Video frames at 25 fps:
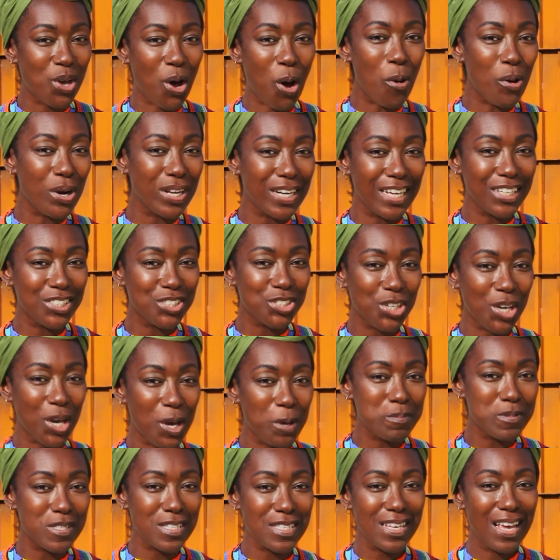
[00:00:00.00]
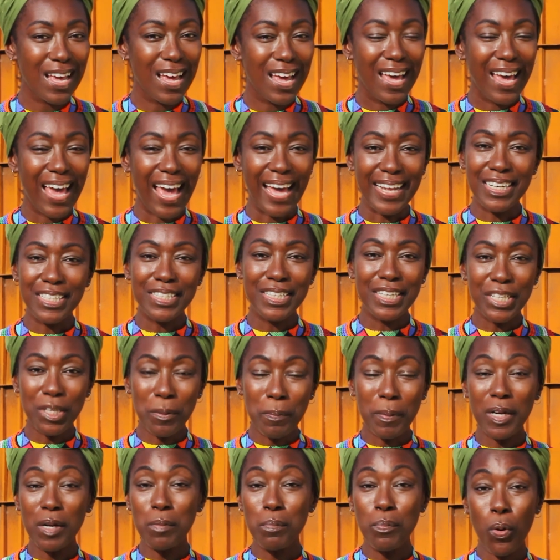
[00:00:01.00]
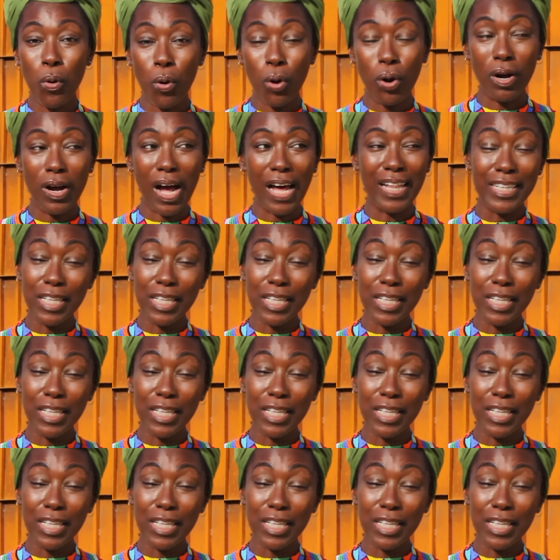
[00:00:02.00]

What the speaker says: coconut chips and a little bit more